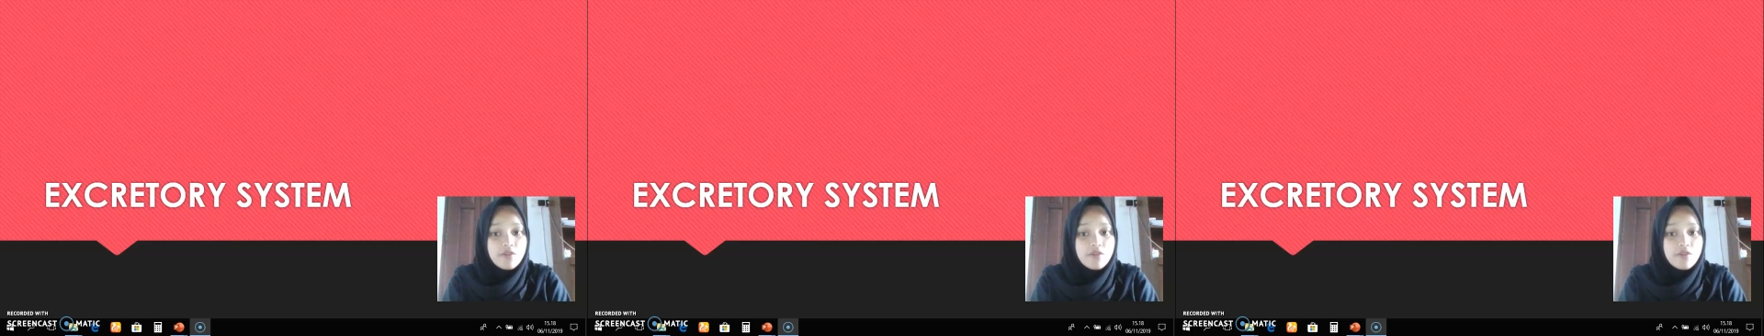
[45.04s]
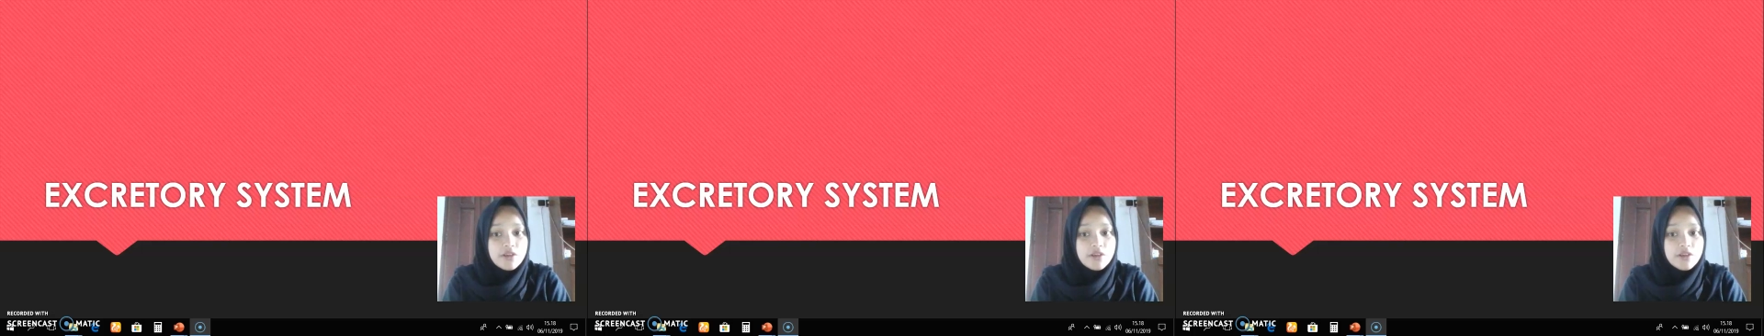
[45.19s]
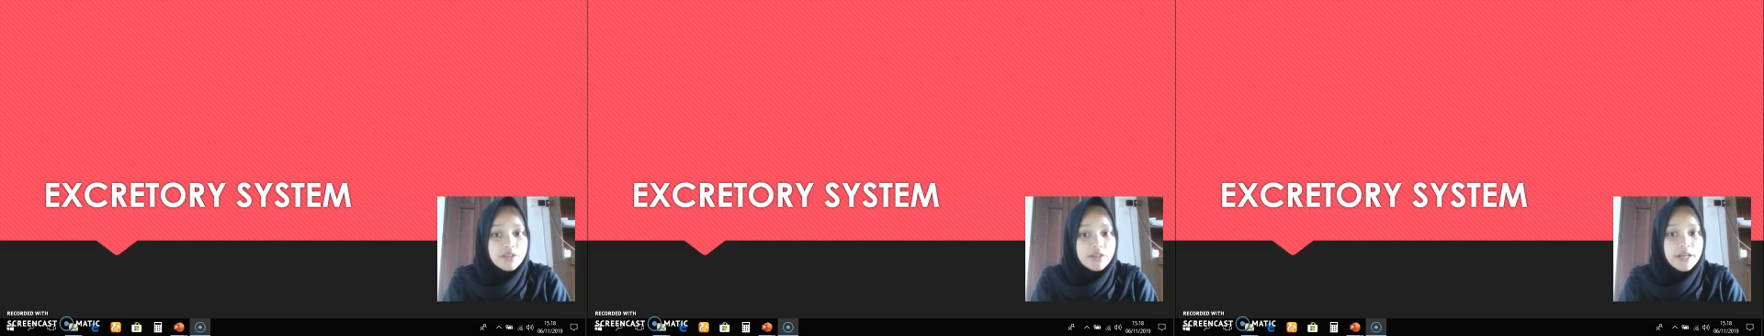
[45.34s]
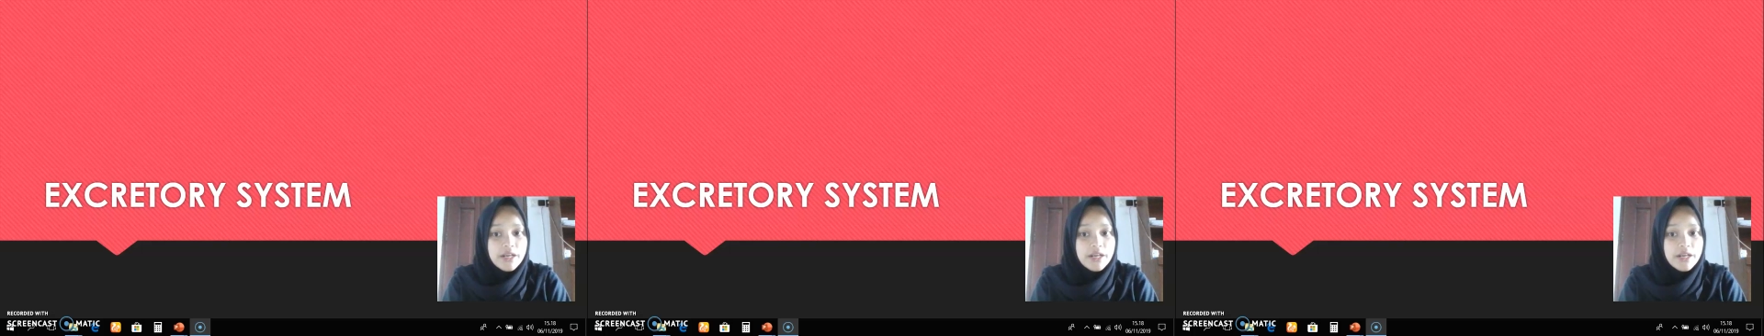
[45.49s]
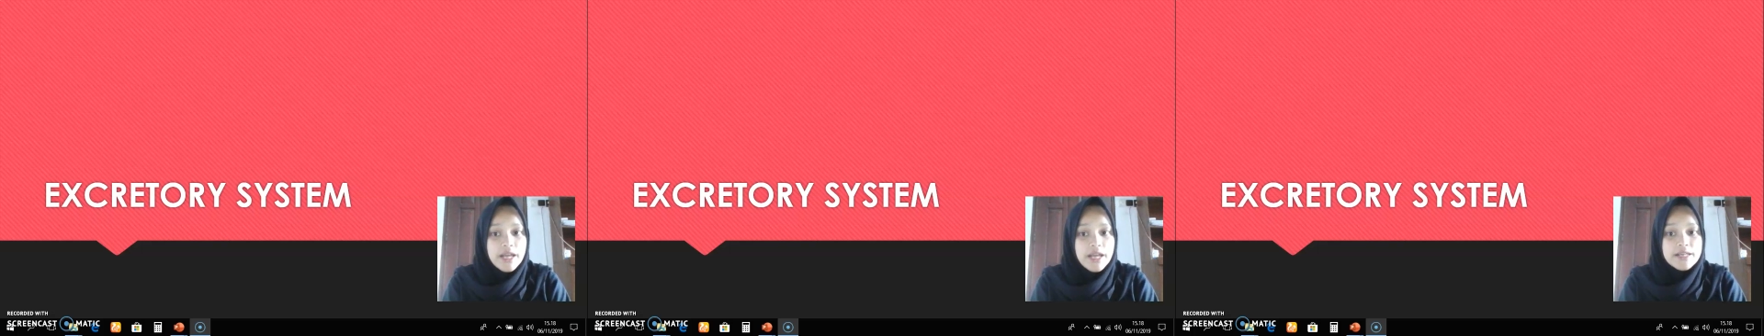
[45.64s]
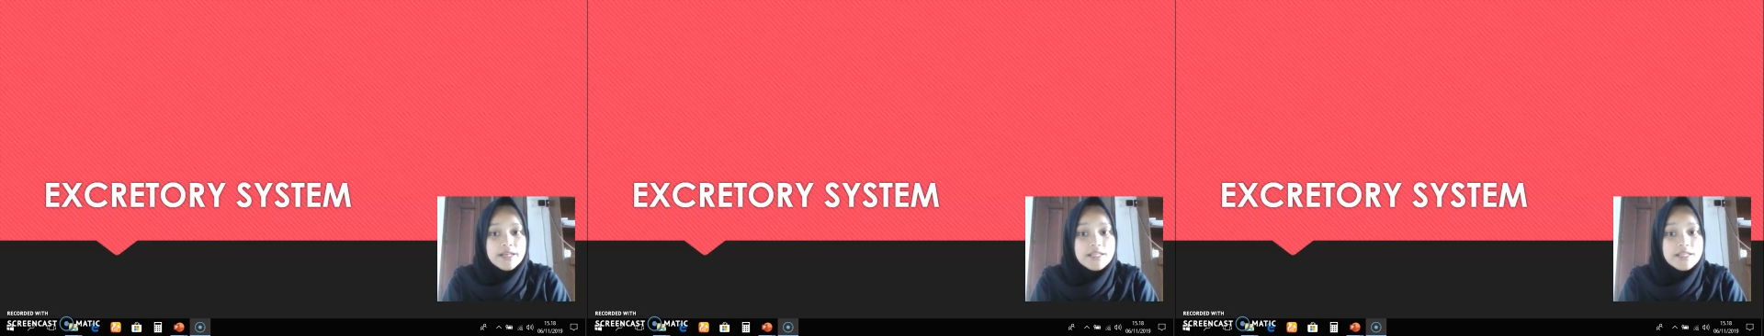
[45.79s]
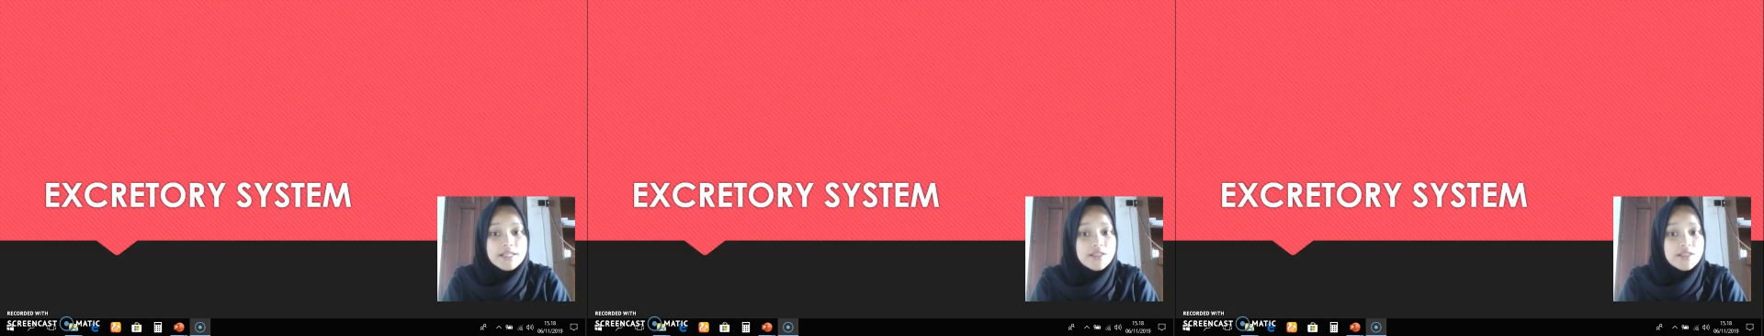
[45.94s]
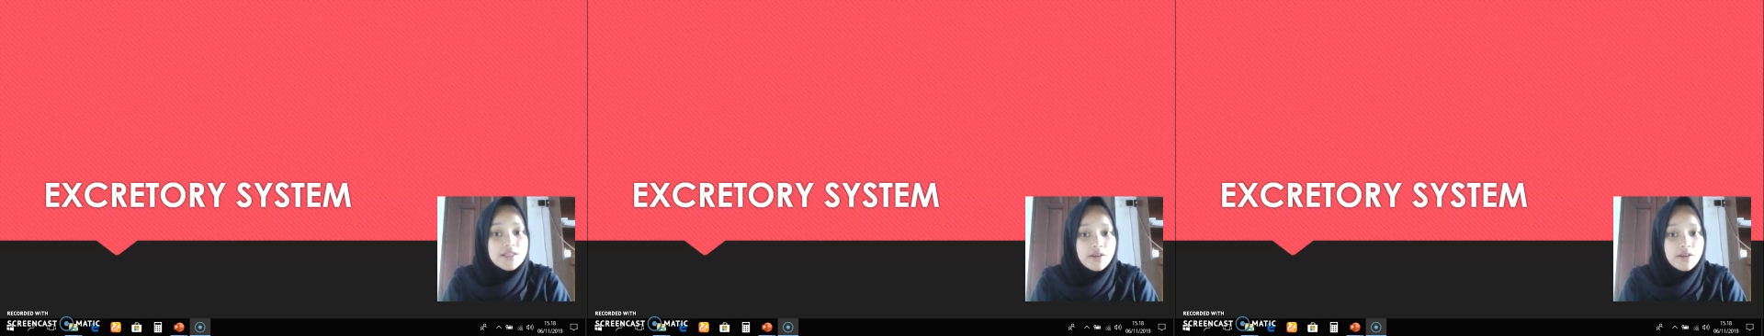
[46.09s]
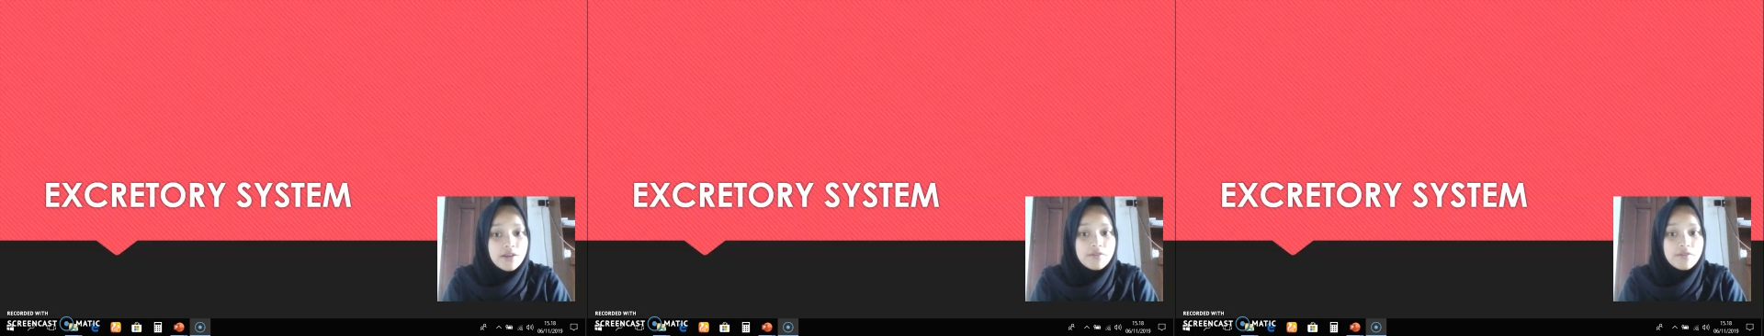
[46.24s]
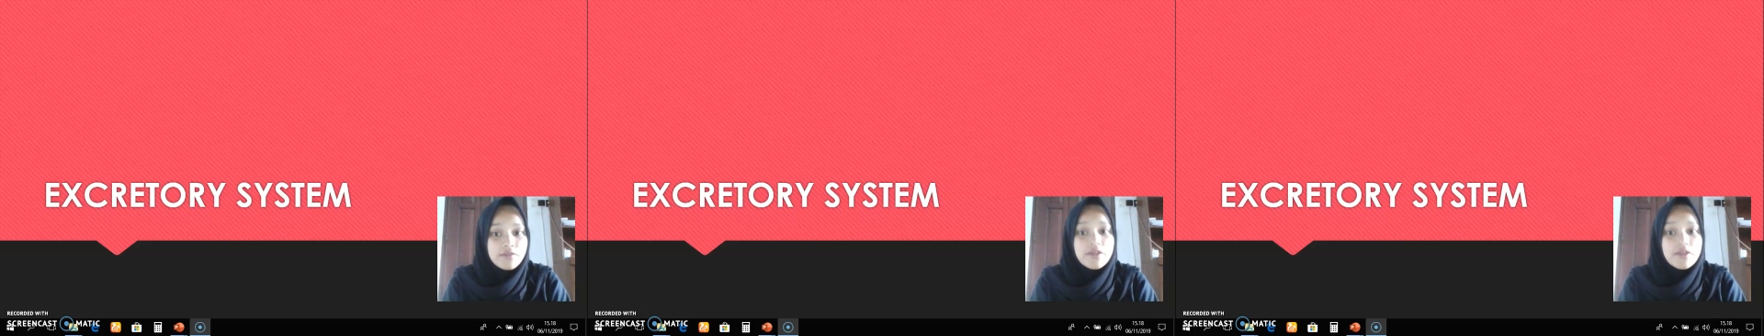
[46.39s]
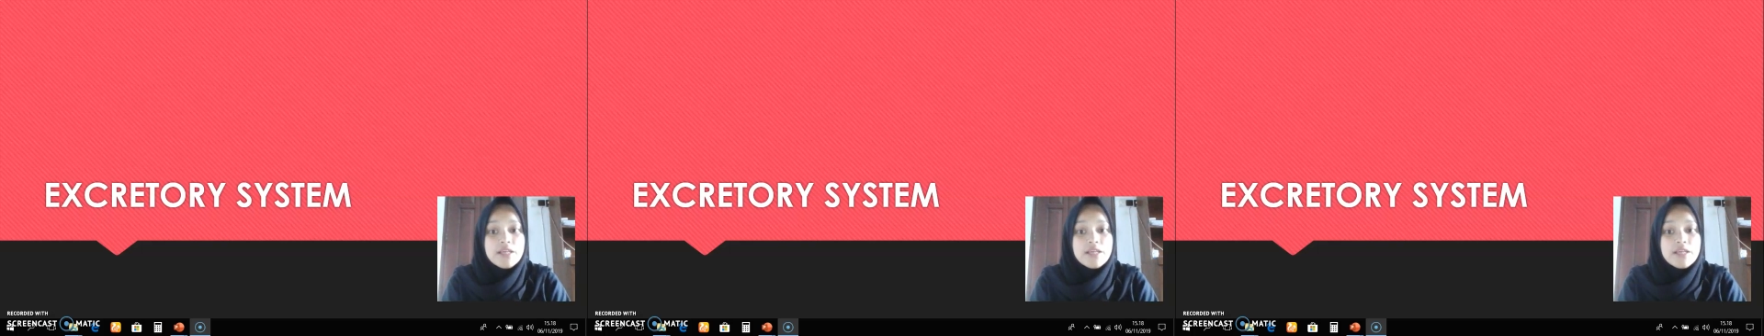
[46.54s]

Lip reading: water and dissolved